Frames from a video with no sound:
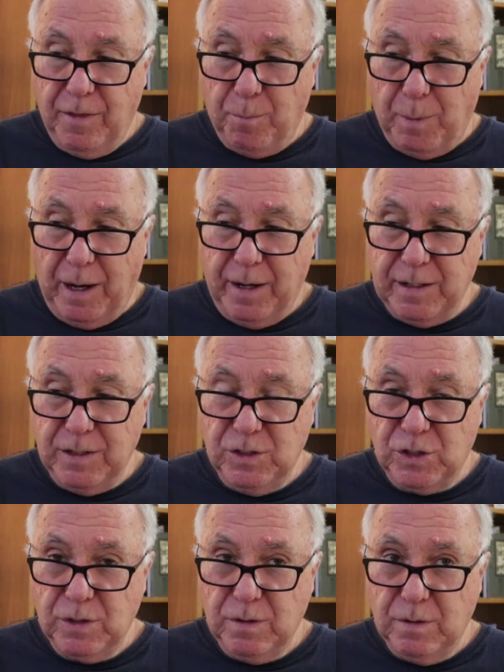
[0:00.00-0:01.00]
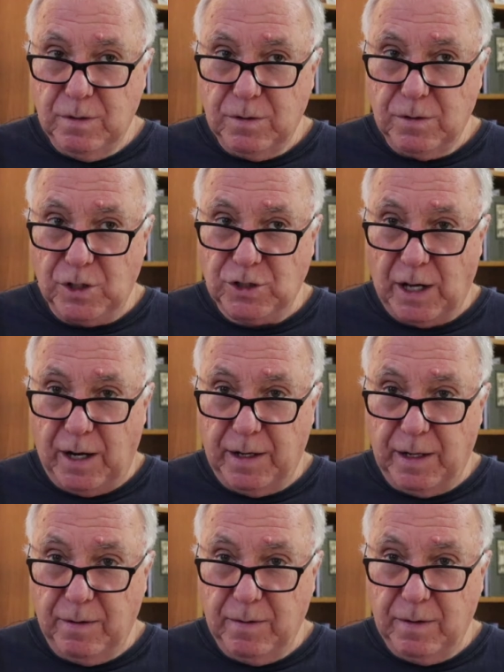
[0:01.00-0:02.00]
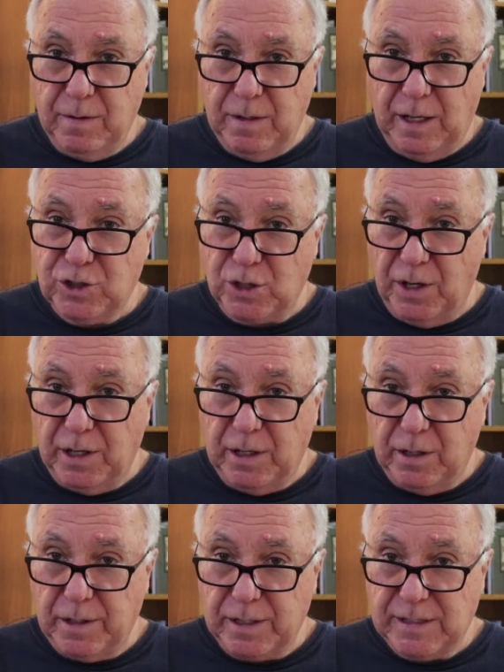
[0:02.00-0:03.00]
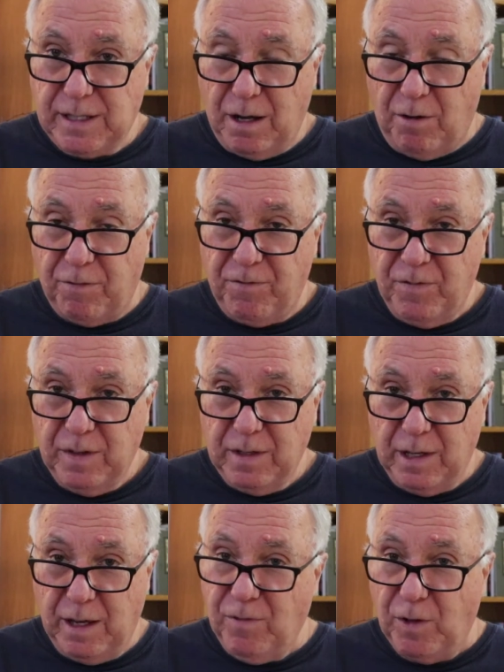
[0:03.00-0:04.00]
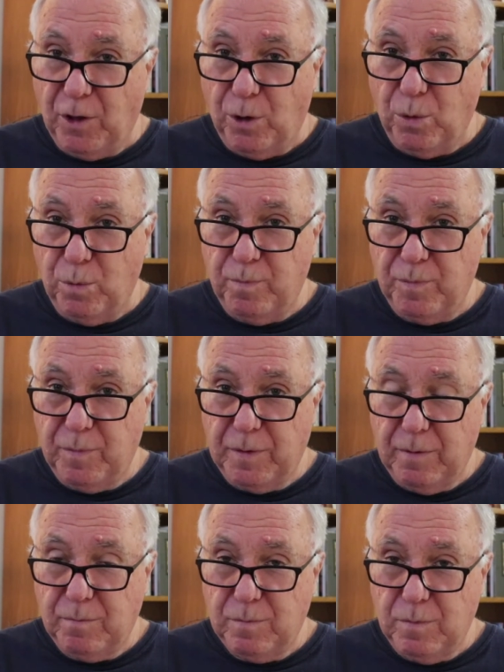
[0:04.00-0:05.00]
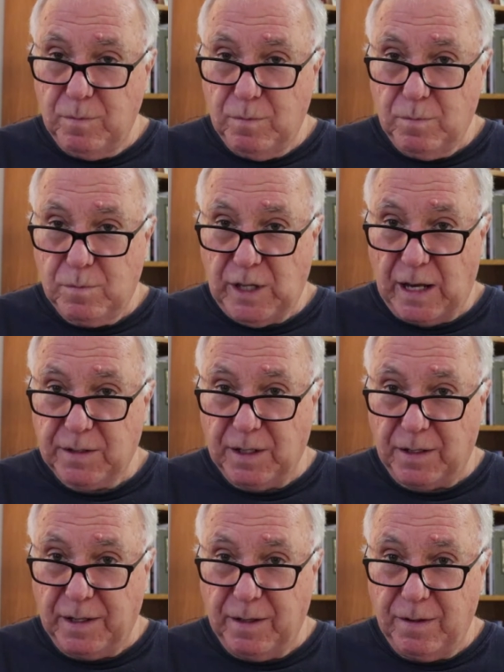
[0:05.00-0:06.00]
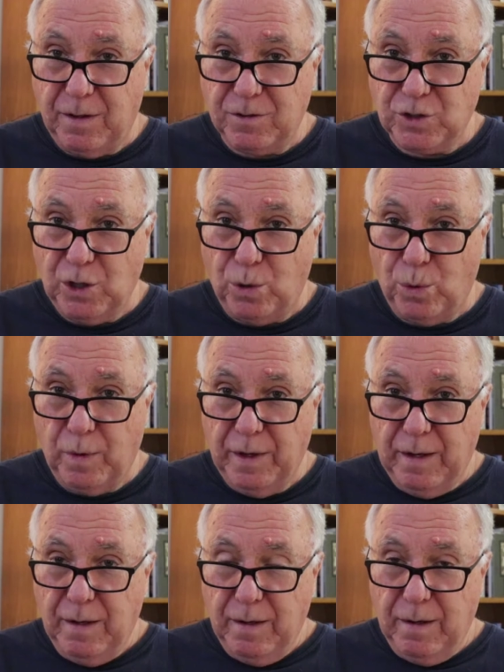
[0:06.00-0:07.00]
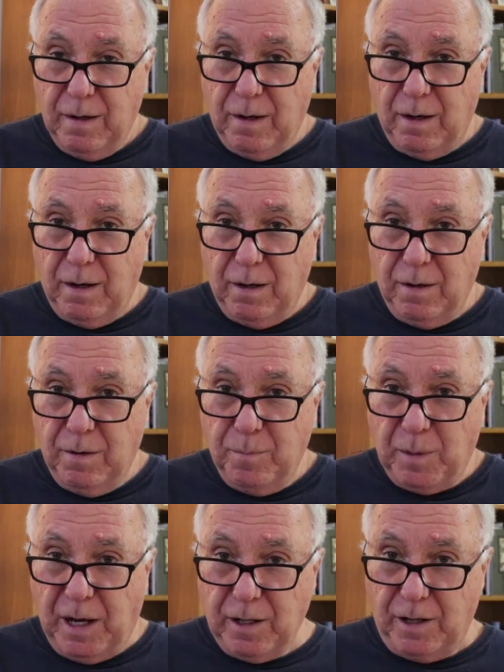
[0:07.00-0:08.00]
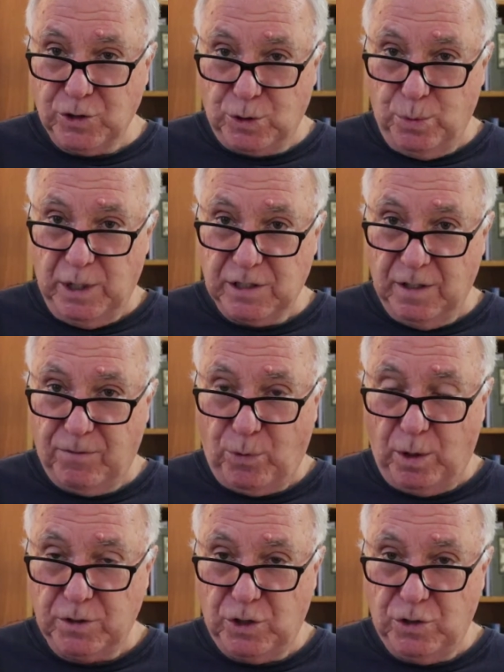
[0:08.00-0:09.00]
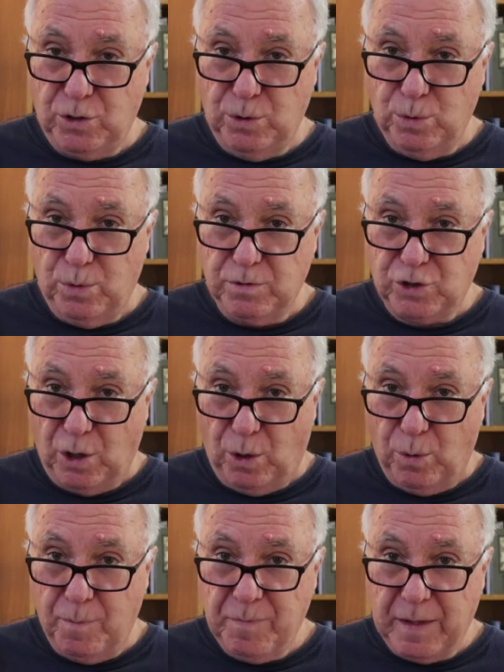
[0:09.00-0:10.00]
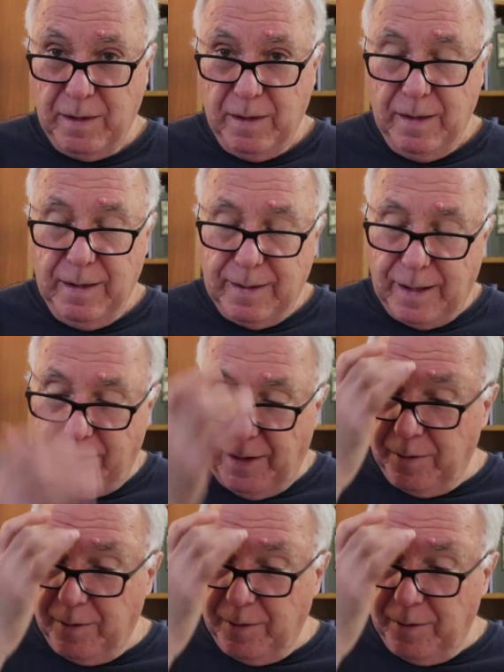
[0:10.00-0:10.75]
the mind deciding it's going to heal itself, even though technically there's no biological reason for it to do so. And